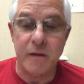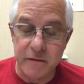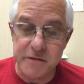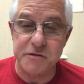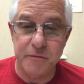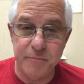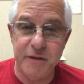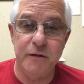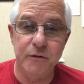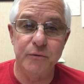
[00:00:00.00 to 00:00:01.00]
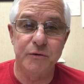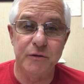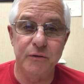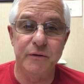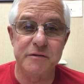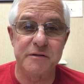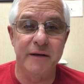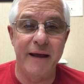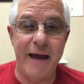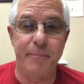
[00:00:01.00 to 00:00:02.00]
This can be you too. This can
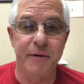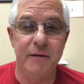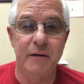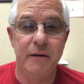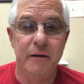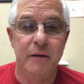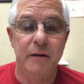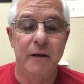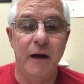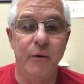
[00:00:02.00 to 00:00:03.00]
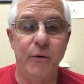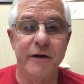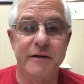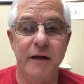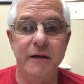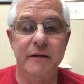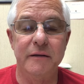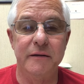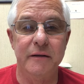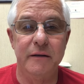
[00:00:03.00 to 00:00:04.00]
happen. I want to tell you
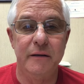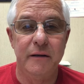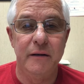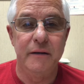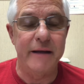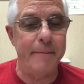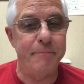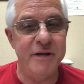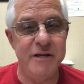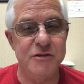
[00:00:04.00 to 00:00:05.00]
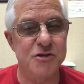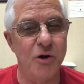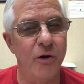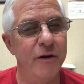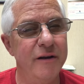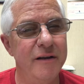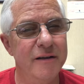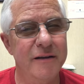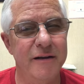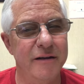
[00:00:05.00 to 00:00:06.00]
that that pinch started in
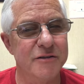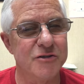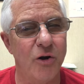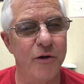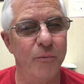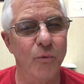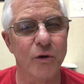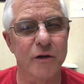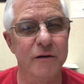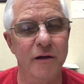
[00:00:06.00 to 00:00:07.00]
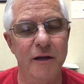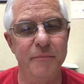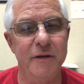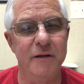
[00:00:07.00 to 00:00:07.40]
and it started working on me.